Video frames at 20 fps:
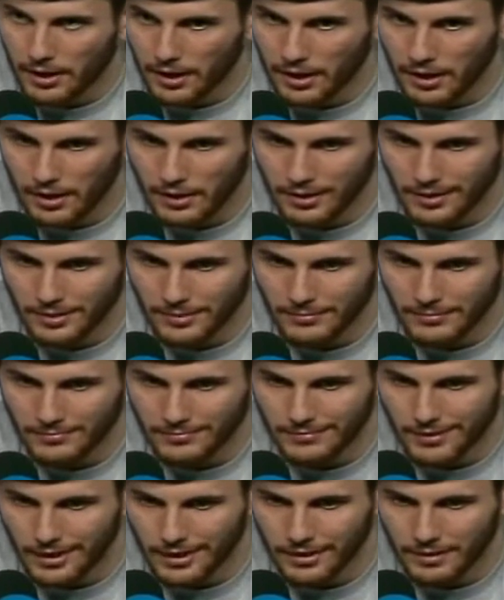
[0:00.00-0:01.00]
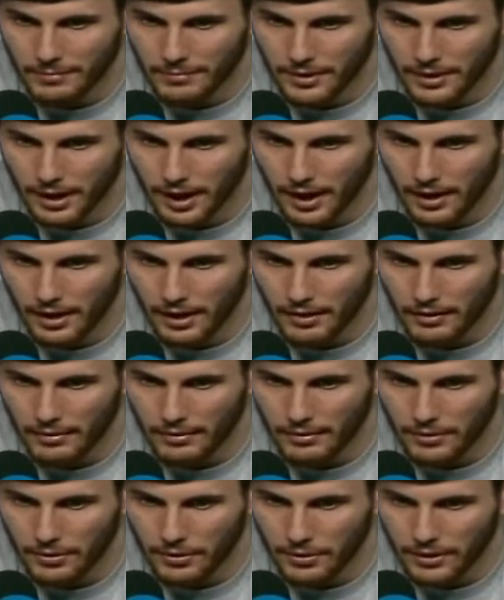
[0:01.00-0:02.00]

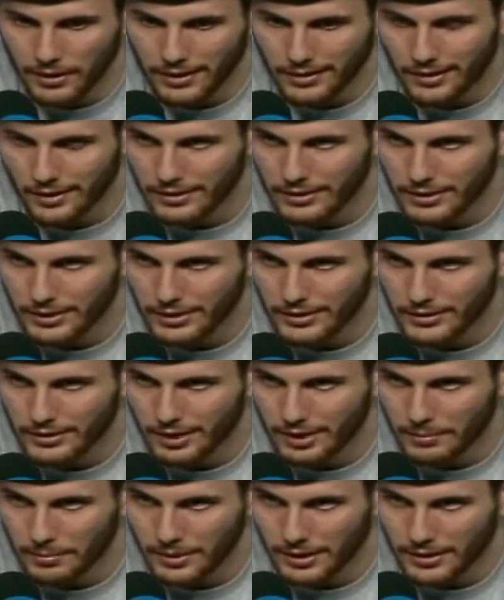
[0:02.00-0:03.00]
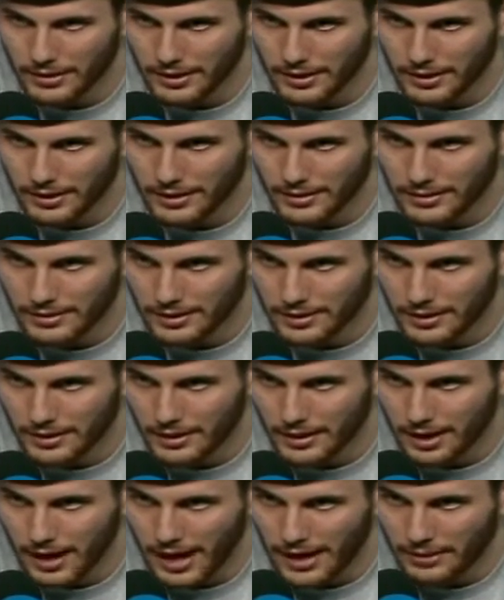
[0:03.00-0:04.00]
I don't think our seniors could have predicted this
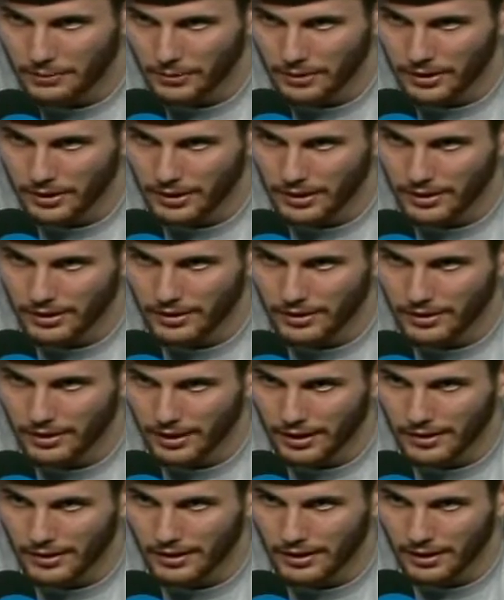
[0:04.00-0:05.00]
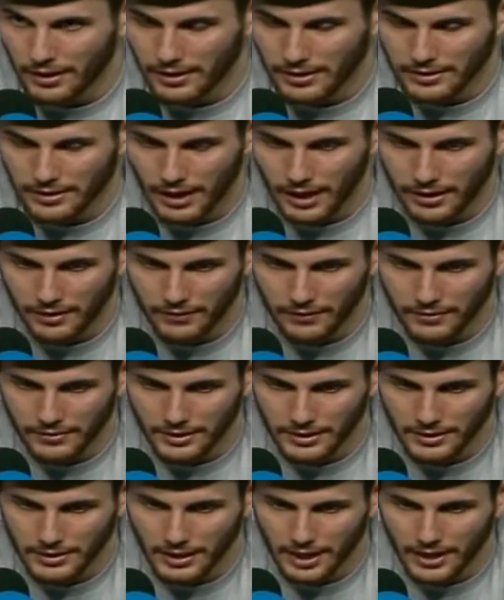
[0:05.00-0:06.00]
anywhere near this kind of
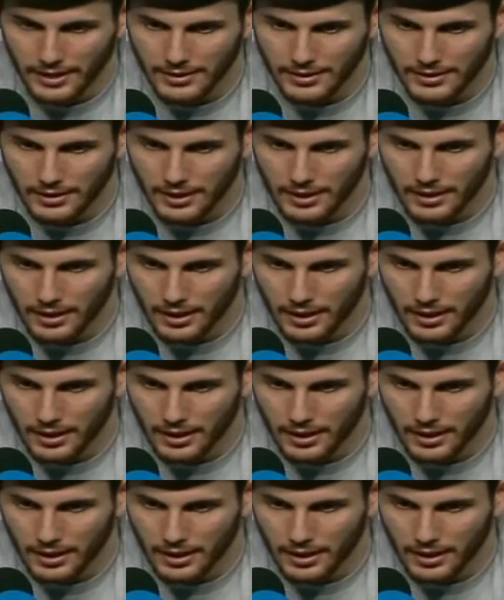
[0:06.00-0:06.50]
success